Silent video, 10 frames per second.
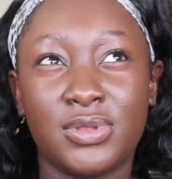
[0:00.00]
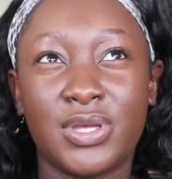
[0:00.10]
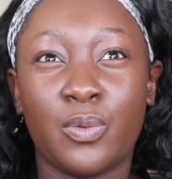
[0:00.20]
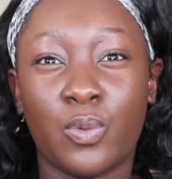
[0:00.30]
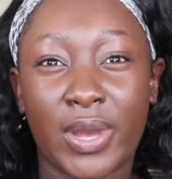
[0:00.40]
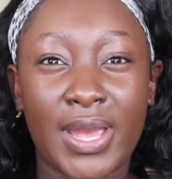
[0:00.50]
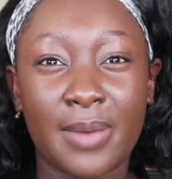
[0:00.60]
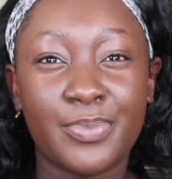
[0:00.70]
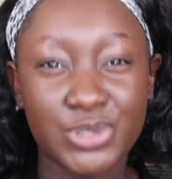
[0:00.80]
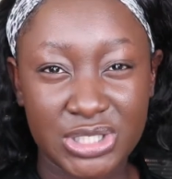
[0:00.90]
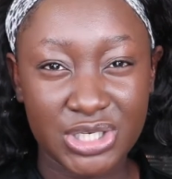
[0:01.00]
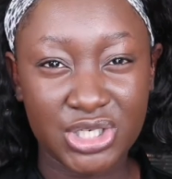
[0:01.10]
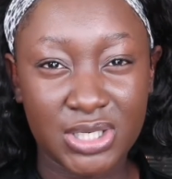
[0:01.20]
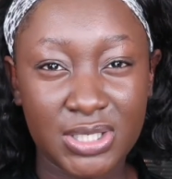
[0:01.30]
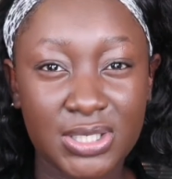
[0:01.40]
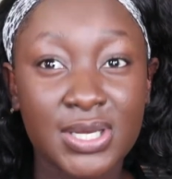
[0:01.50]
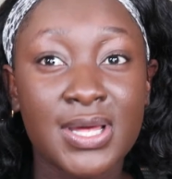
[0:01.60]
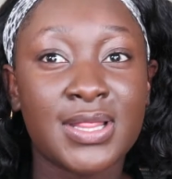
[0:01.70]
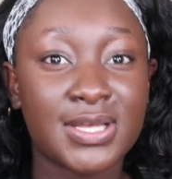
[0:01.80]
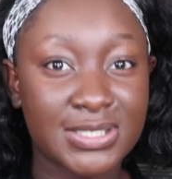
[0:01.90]
the way I'm positioned,
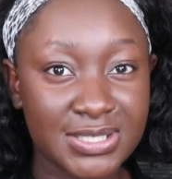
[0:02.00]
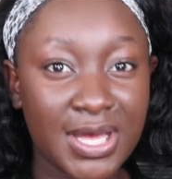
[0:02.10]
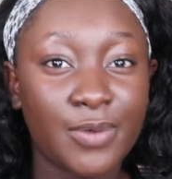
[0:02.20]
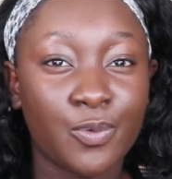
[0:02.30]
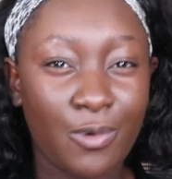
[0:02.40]
the sun